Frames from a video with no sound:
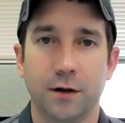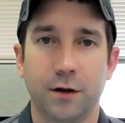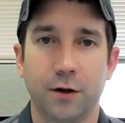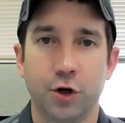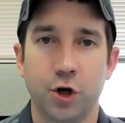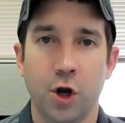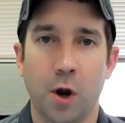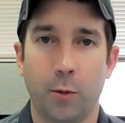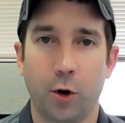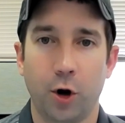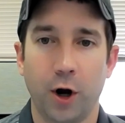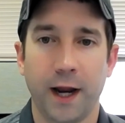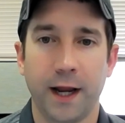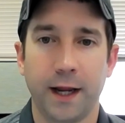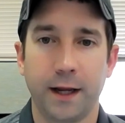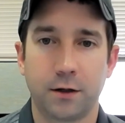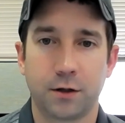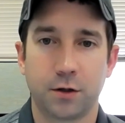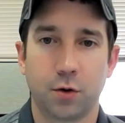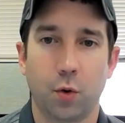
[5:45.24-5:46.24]
Number
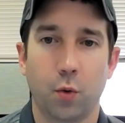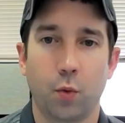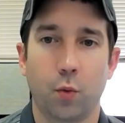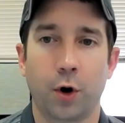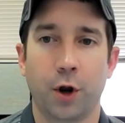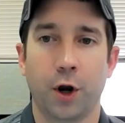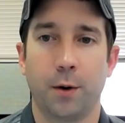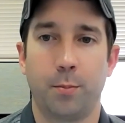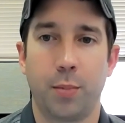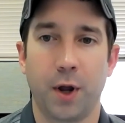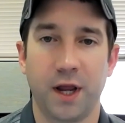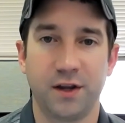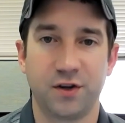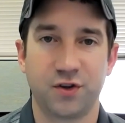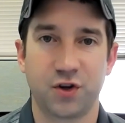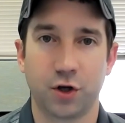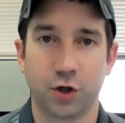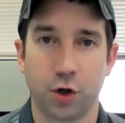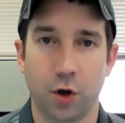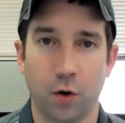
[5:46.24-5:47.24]
8, we're going to pay
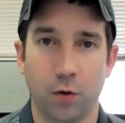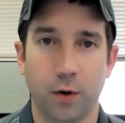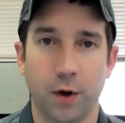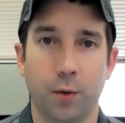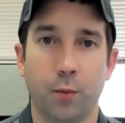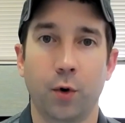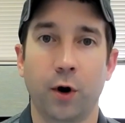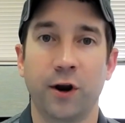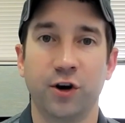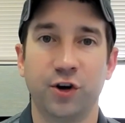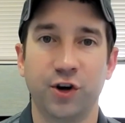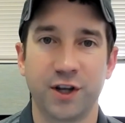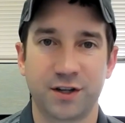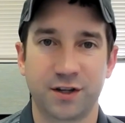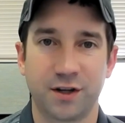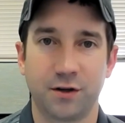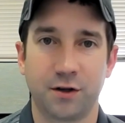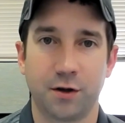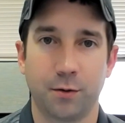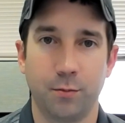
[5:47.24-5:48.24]
Zillow, and we're going to list
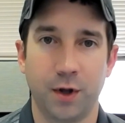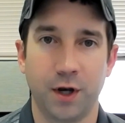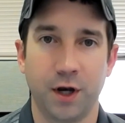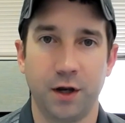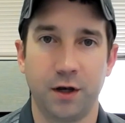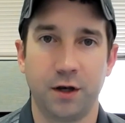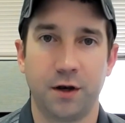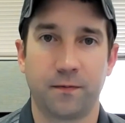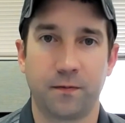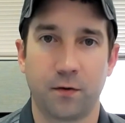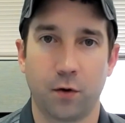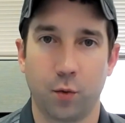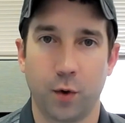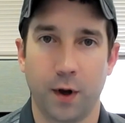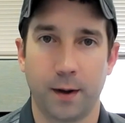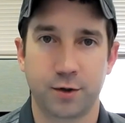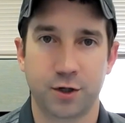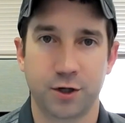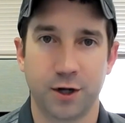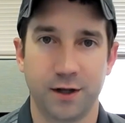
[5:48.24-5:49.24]
it to many different
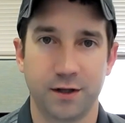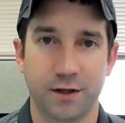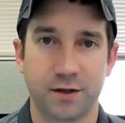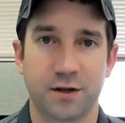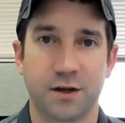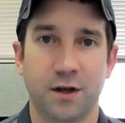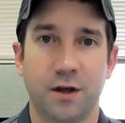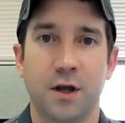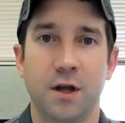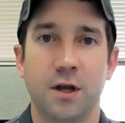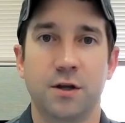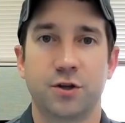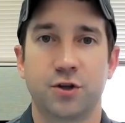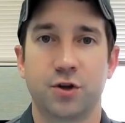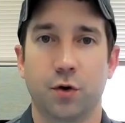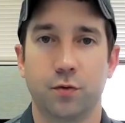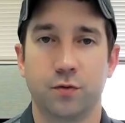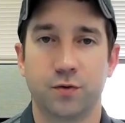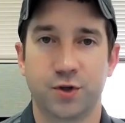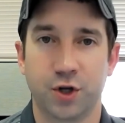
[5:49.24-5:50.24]
websites.
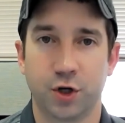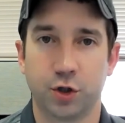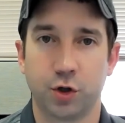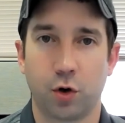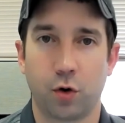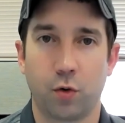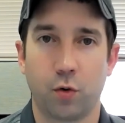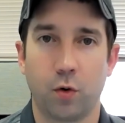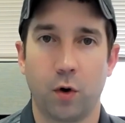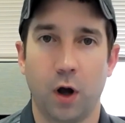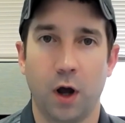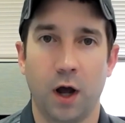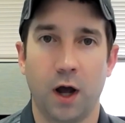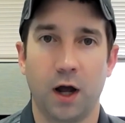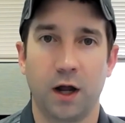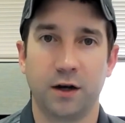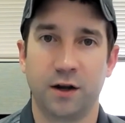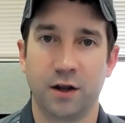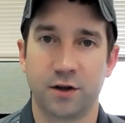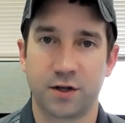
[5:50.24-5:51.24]
So Zillow
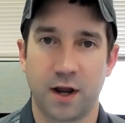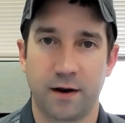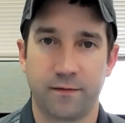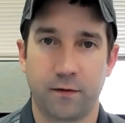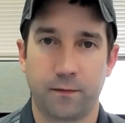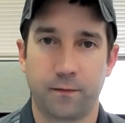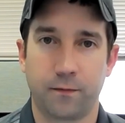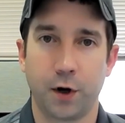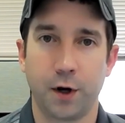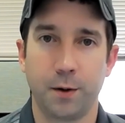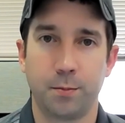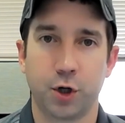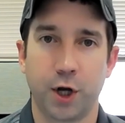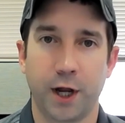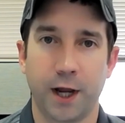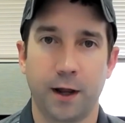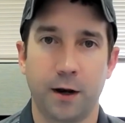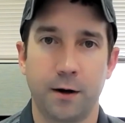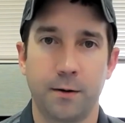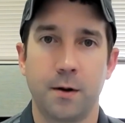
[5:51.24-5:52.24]
does have a free
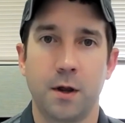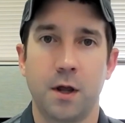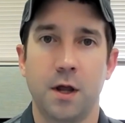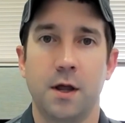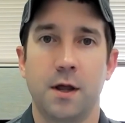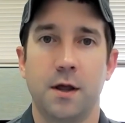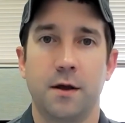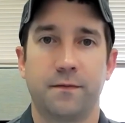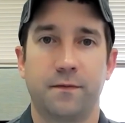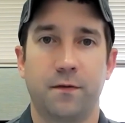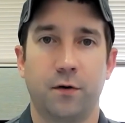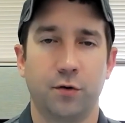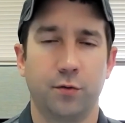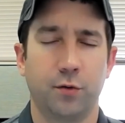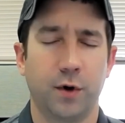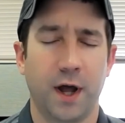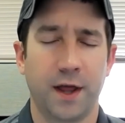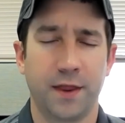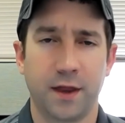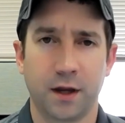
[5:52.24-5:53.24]
plan
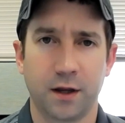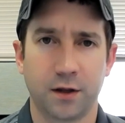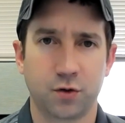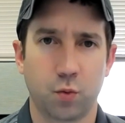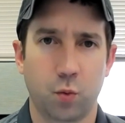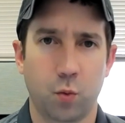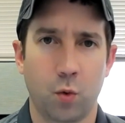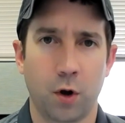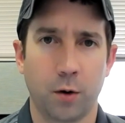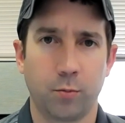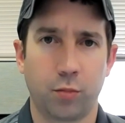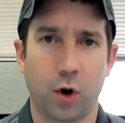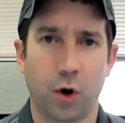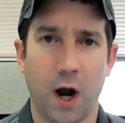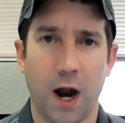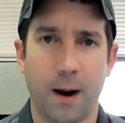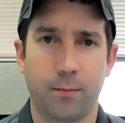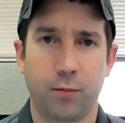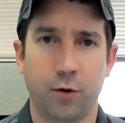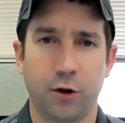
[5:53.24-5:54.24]
for, I think it's one
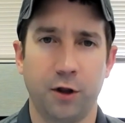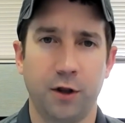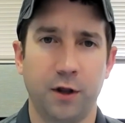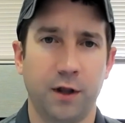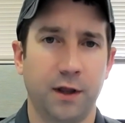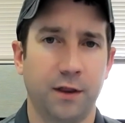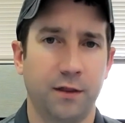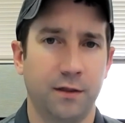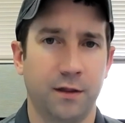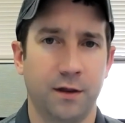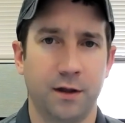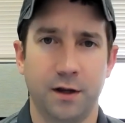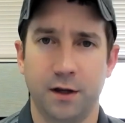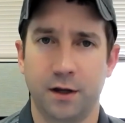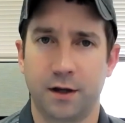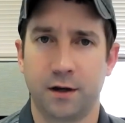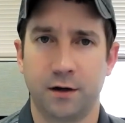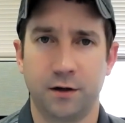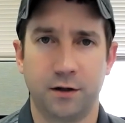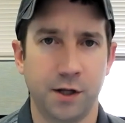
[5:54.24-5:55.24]
property, and they
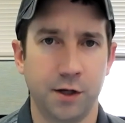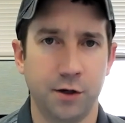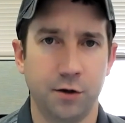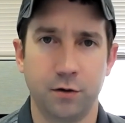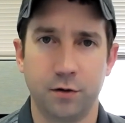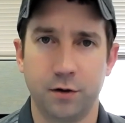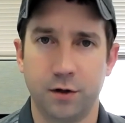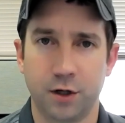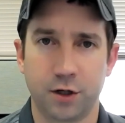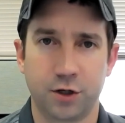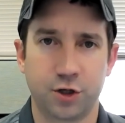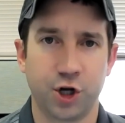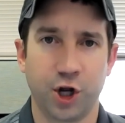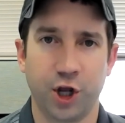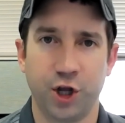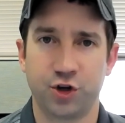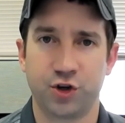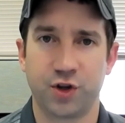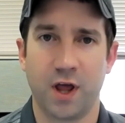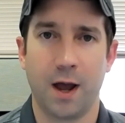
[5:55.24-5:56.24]
continue to
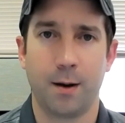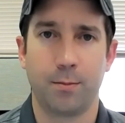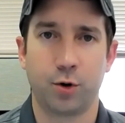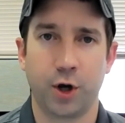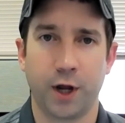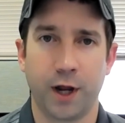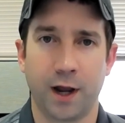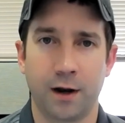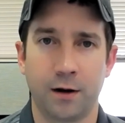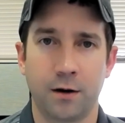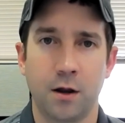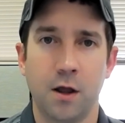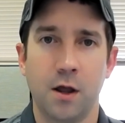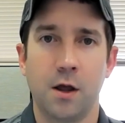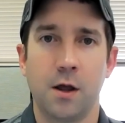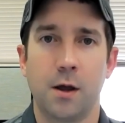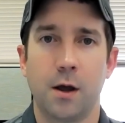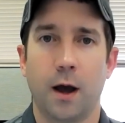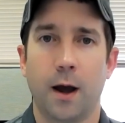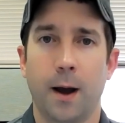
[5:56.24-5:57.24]
change that plan.
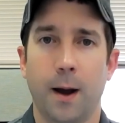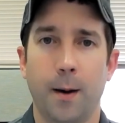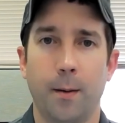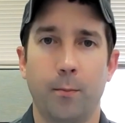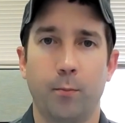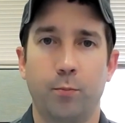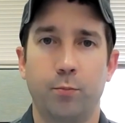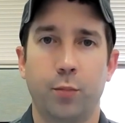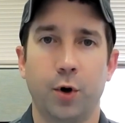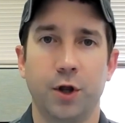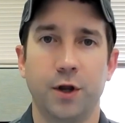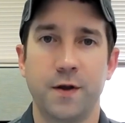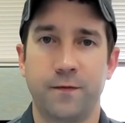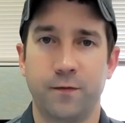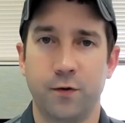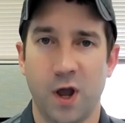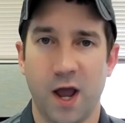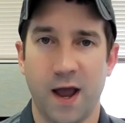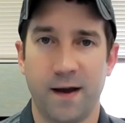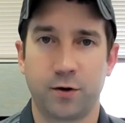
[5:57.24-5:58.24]
But if
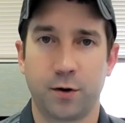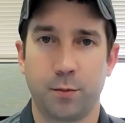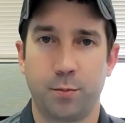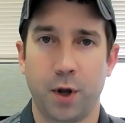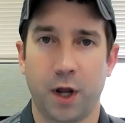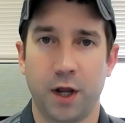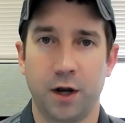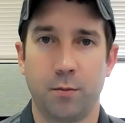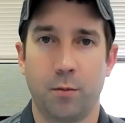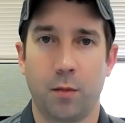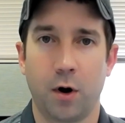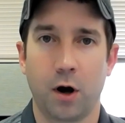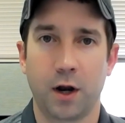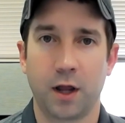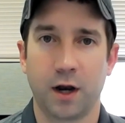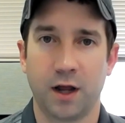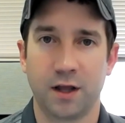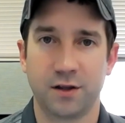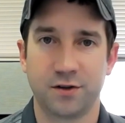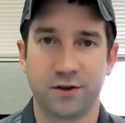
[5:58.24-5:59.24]
you have to pay to
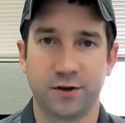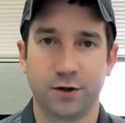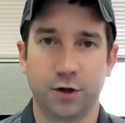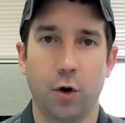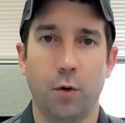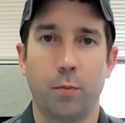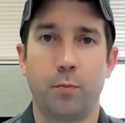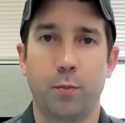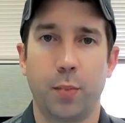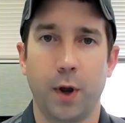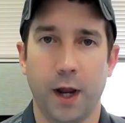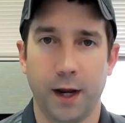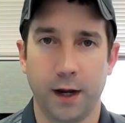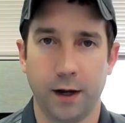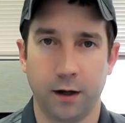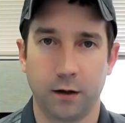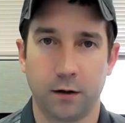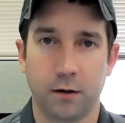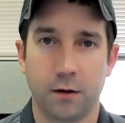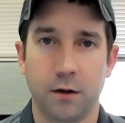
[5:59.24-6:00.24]
market on Zillow,
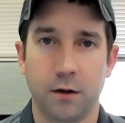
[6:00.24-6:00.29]
pay.